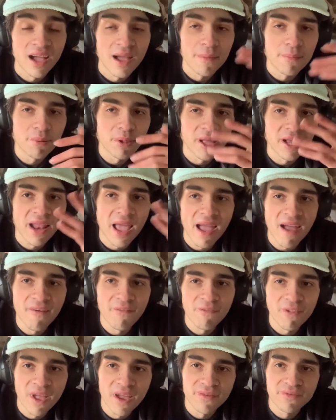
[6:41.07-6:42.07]
I played
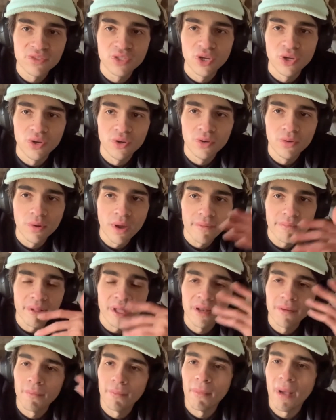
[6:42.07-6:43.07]
Half-Life 2, I
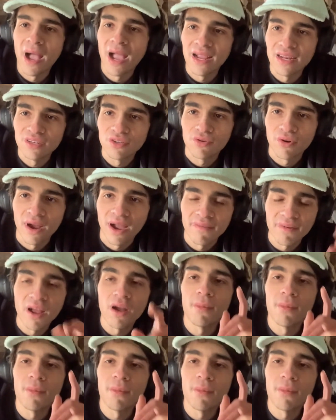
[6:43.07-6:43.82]
played Minecraft.